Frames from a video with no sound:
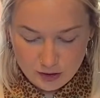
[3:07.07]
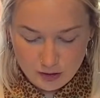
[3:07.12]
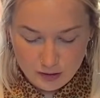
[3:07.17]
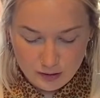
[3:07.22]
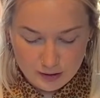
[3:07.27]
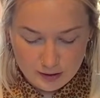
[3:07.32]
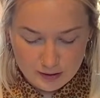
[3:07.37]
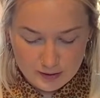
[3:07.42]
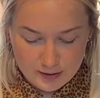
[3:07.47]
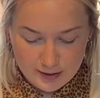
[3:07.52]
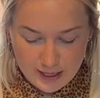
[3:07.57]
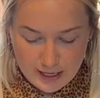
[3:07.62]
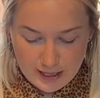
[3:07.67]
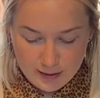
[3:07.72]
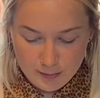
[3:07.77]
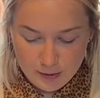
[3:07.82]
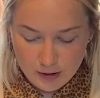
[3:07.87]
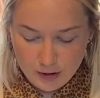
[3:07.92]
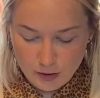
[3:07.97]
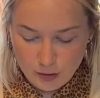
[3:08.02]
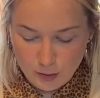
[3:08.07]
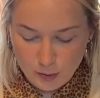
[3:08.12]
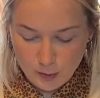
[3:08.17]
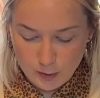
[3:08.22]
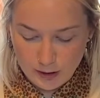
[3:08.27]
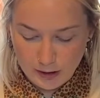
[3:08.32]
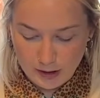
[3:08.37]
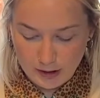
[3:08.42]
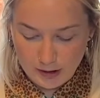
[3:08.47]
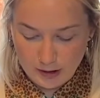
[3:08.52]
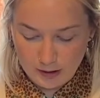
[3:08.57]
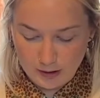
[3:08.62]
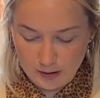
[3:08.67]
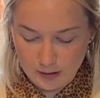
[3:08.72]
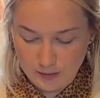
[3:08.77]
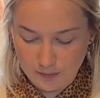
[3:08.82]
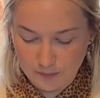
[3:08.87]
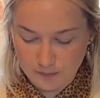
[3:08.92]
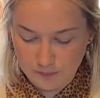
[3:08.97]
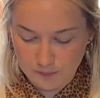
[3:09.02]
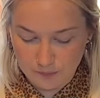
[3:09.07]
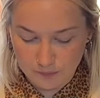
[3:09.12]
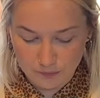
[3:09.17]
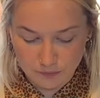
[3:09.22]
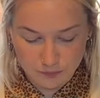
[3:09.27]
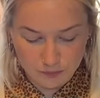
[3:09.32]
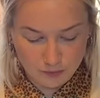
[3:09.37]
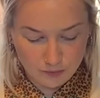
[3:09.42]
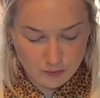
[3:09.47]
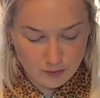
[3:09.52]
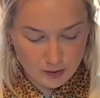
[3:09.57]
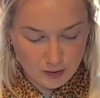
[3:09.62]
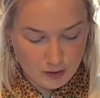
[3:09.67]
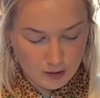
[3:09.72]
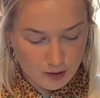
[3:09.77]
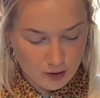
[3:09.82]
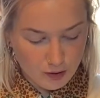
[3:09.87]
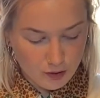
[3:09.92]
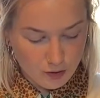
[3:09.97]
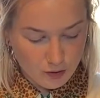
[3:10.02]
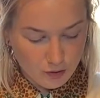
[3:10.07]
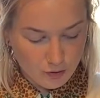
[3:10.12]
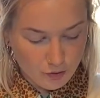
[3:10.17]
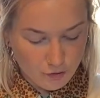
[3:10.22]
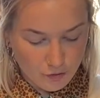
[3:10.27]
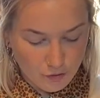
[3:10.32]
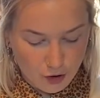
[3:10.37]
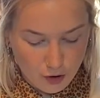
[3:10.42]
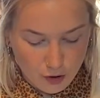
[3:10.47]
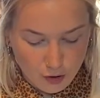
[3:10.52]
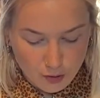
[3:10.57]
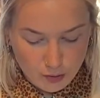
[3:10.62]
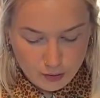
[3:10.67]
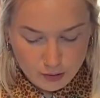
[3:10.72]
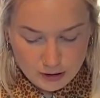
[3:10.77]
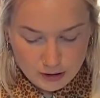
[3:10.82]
the same accordion fold.